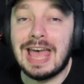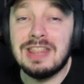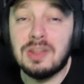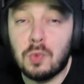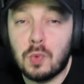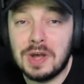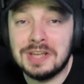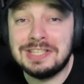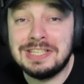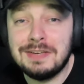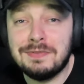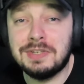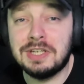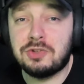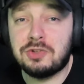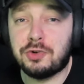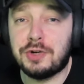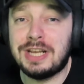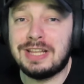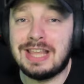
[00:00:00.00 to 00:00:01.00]
And there was even a
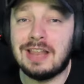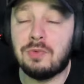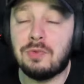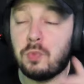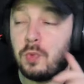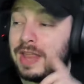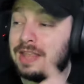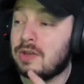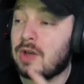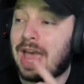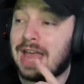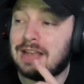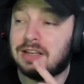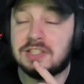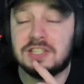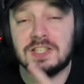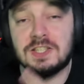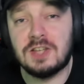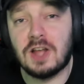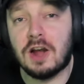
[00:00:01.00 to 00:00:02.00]
trick that when you had it
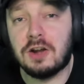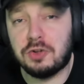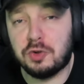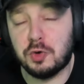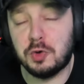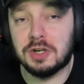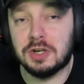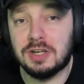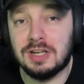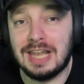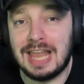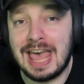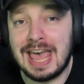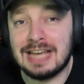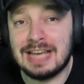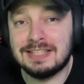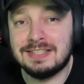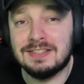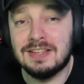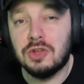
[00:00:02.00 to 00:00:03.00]
stuck to your
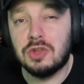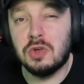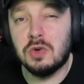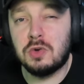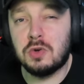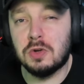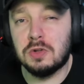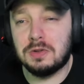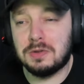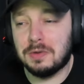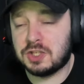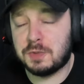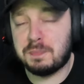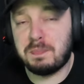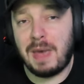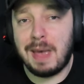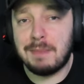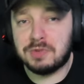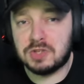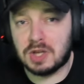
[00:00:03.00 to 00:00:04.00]
legs, you could
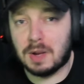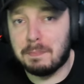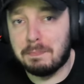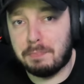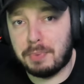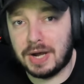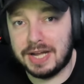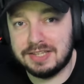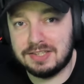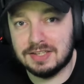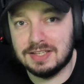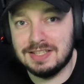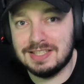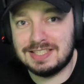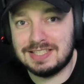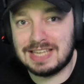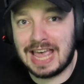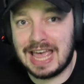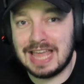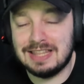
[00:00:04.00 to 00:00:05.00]
spam some
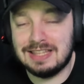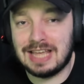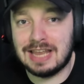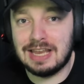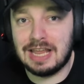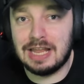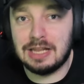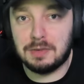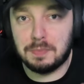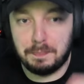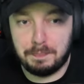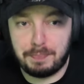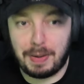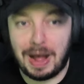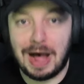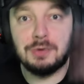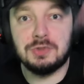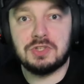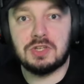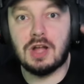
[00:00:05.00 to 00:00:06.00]
buttons and then it
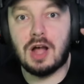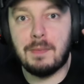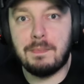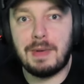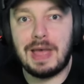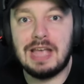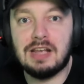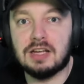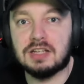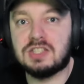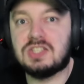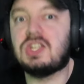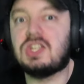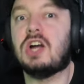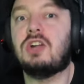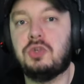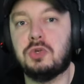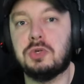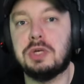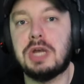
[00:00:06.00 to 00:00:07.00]
bounced up and got stuck to